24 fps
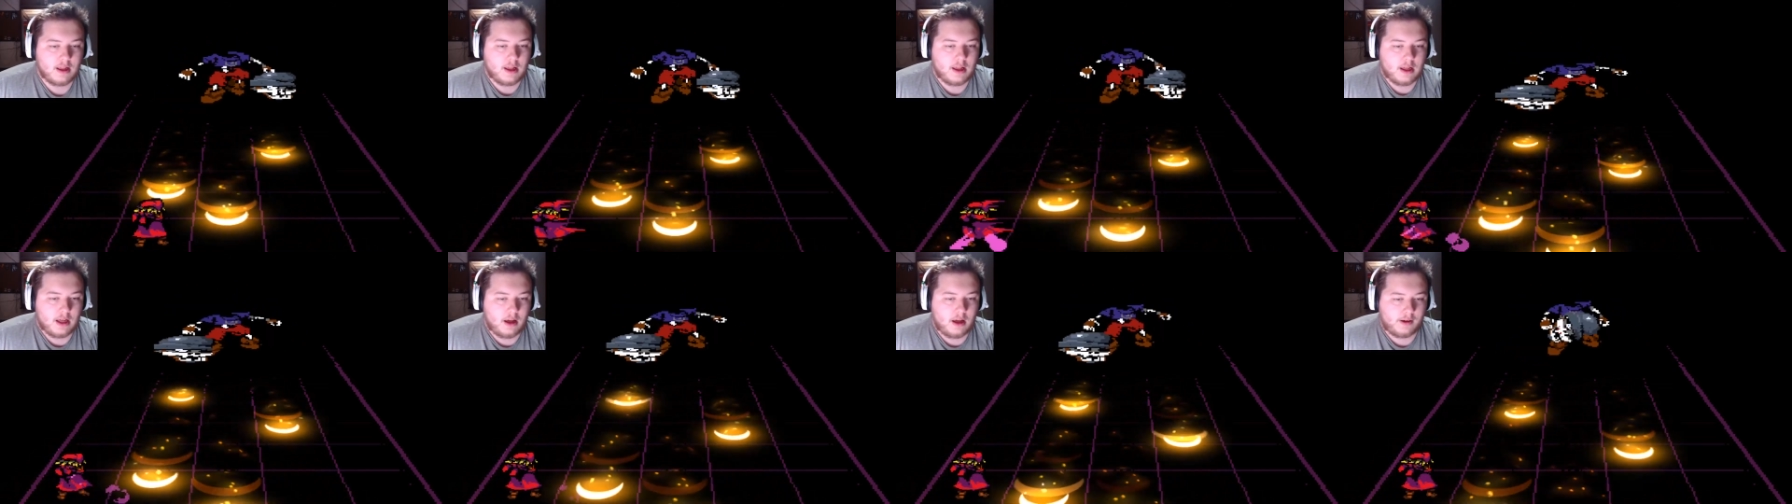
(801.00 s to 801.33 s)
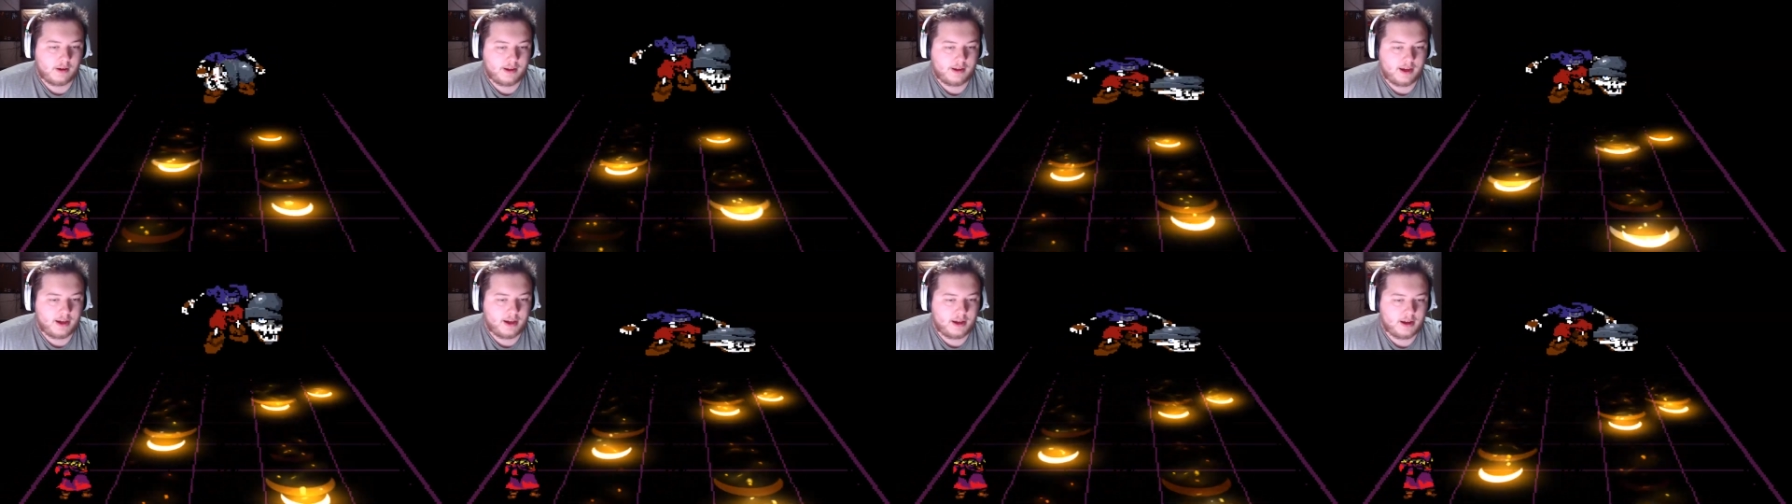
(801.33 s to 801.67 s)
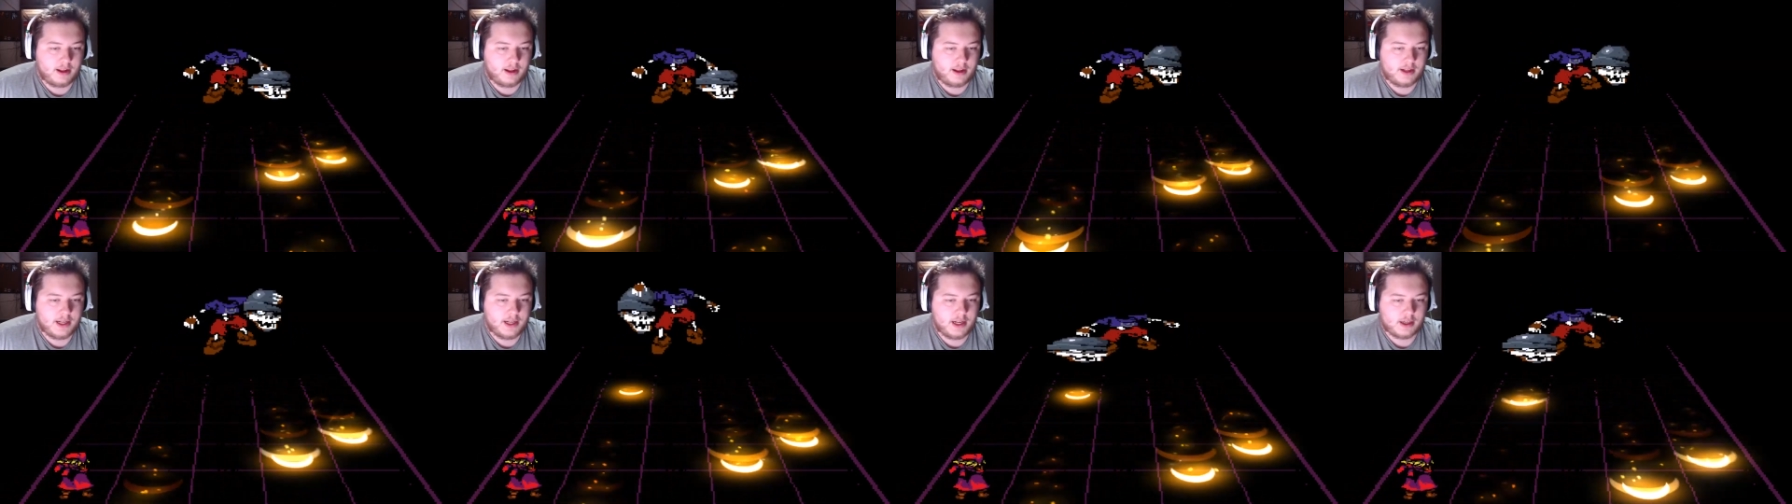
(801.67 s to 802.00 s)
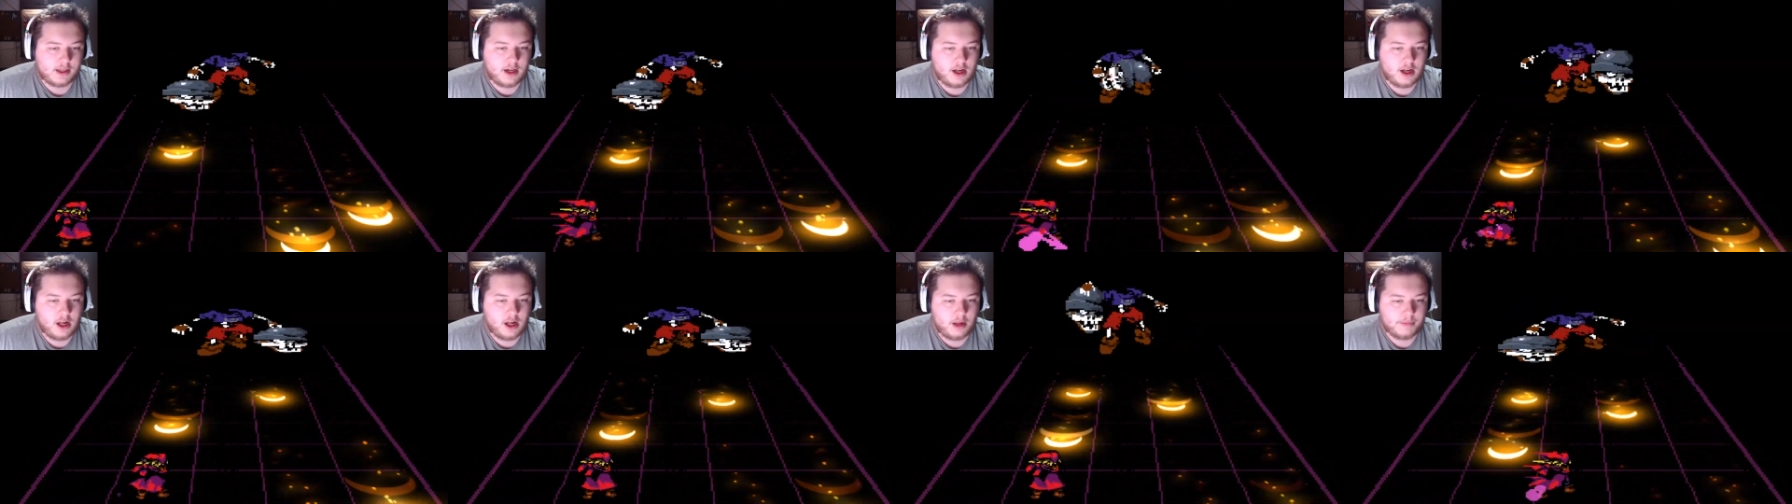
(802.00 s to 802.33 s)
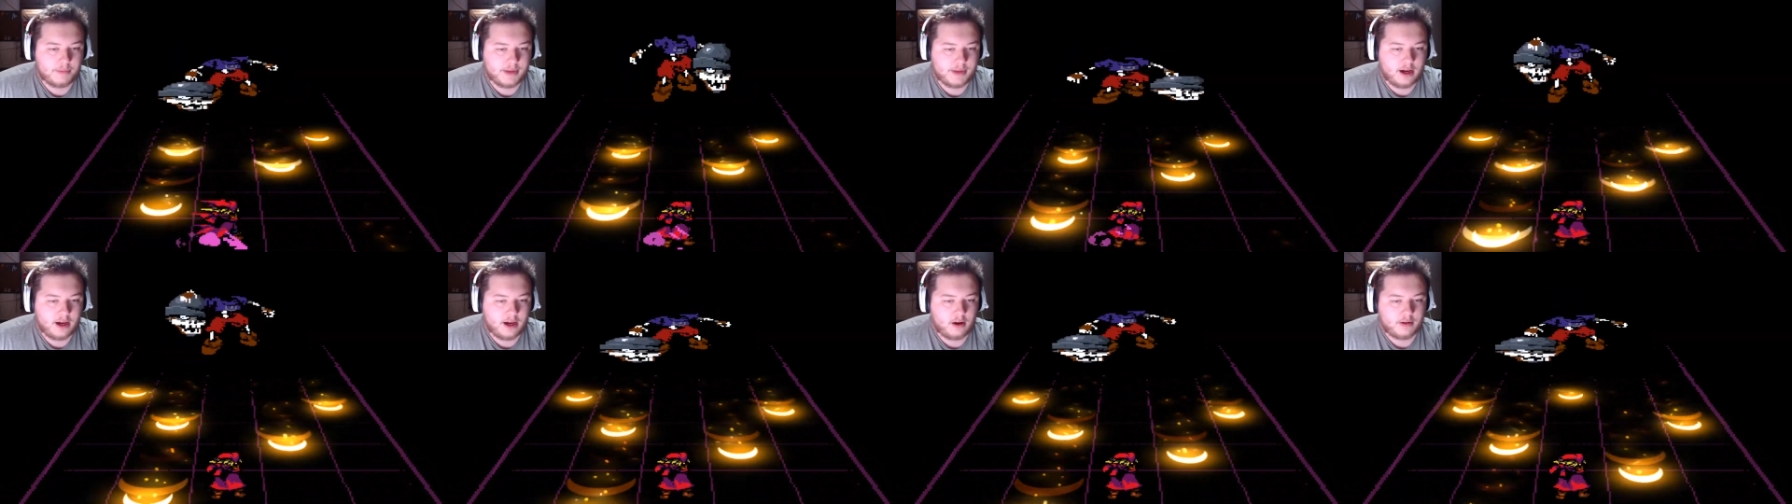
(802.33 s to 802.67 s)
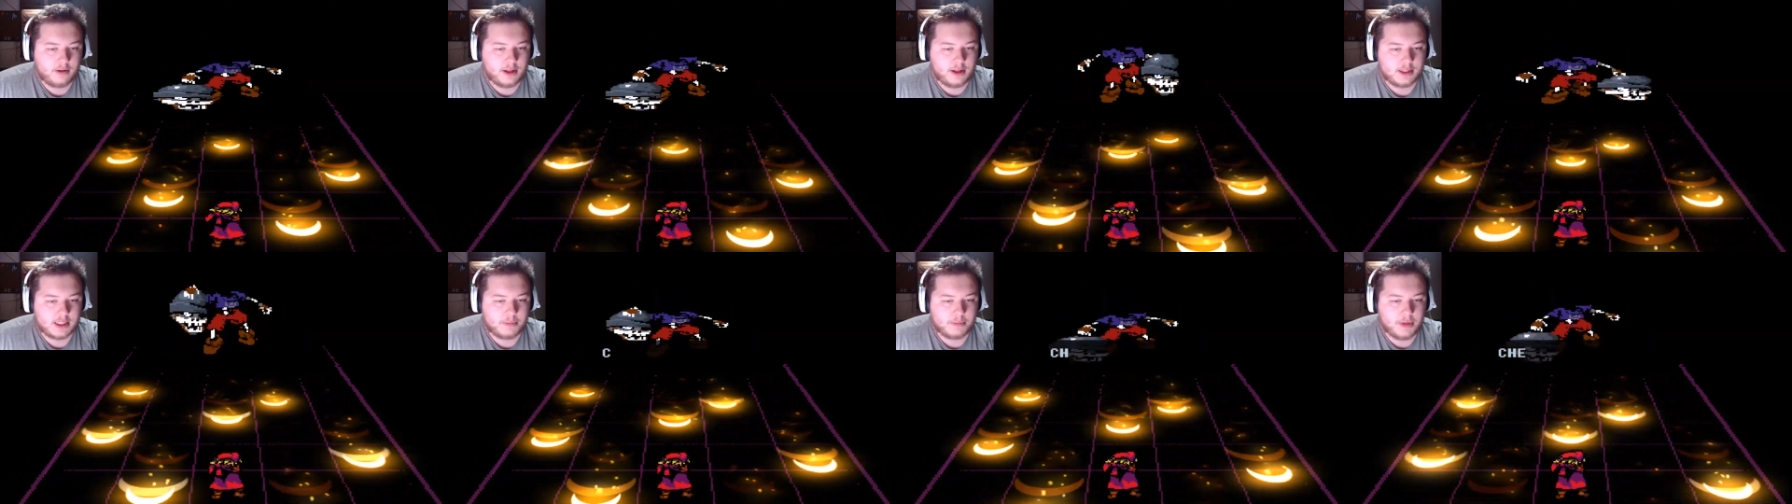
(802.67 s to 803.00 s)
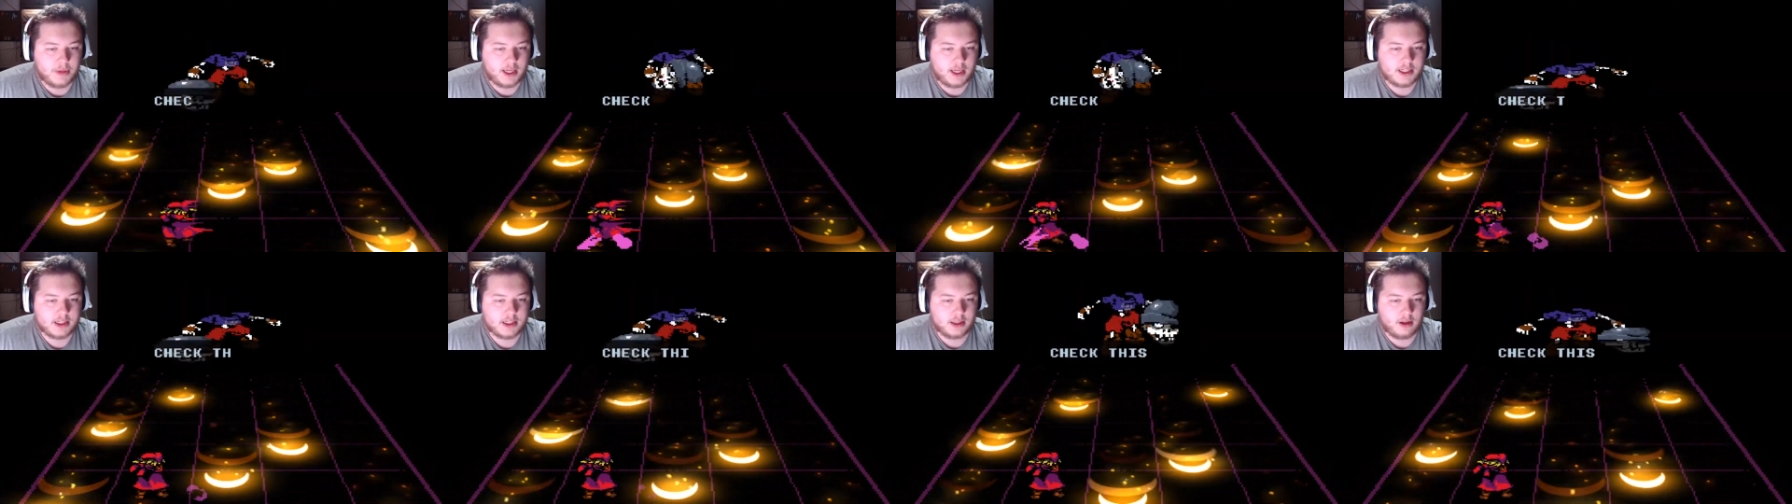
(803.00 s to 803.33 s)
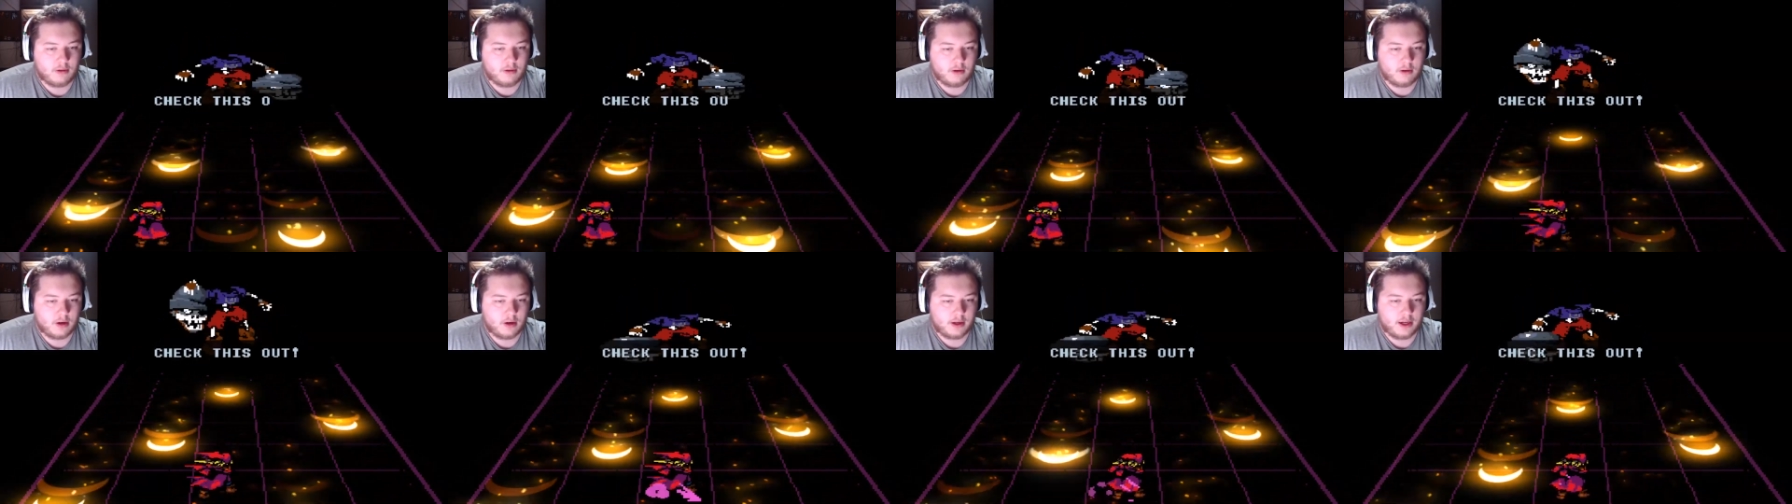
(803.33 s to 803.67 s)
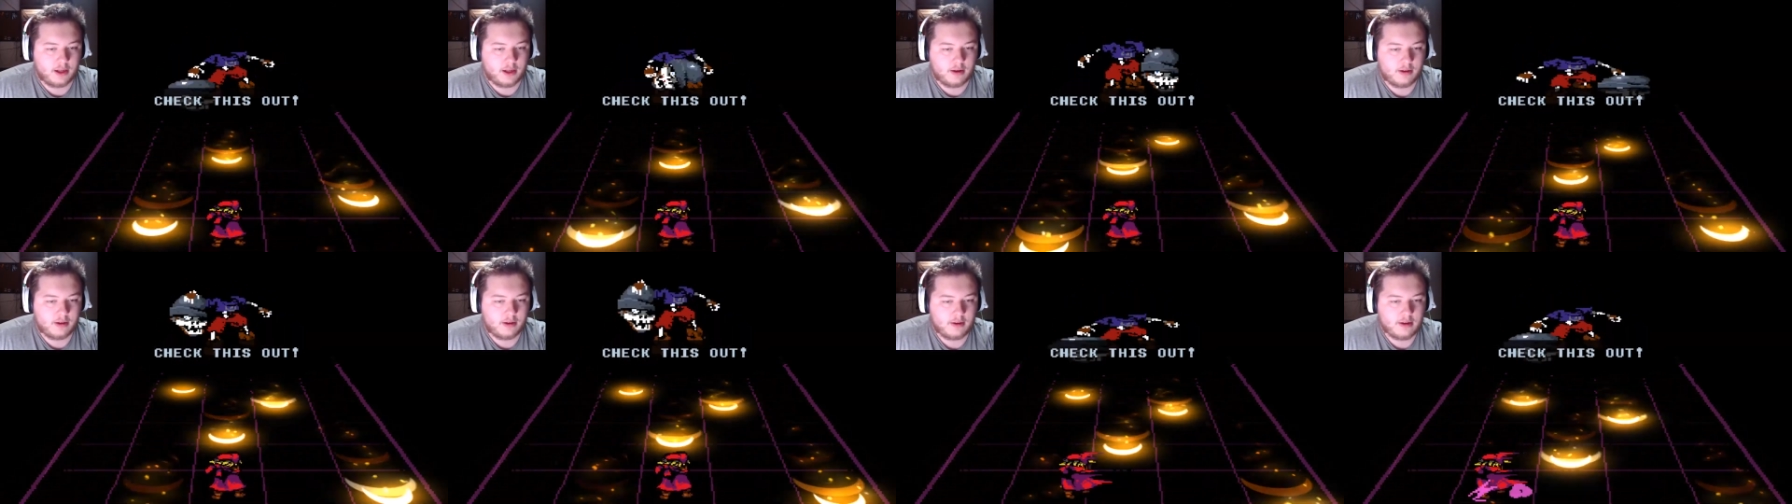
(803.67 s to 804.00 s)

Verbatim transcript: Okay, I need to calm down and speak slower again.